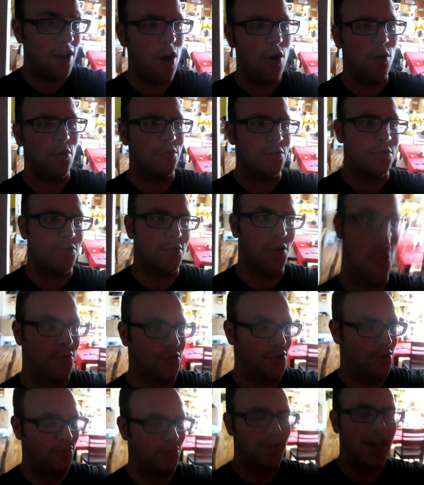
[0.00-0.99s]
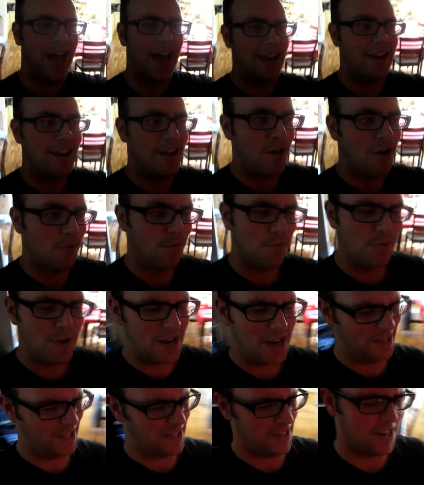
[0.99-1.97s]
Oh, you don't do that?
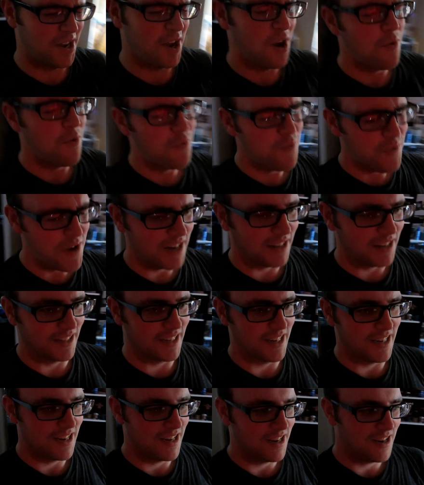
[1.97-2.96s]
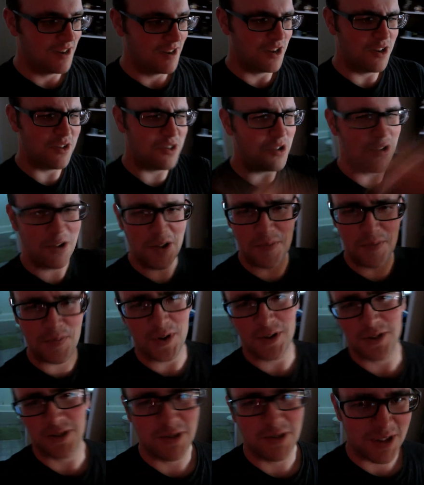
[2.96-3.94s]
Really? Really? You're the only
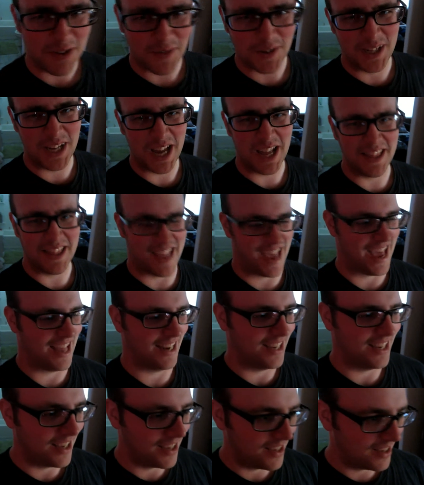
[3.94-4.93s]
person who's ever done that.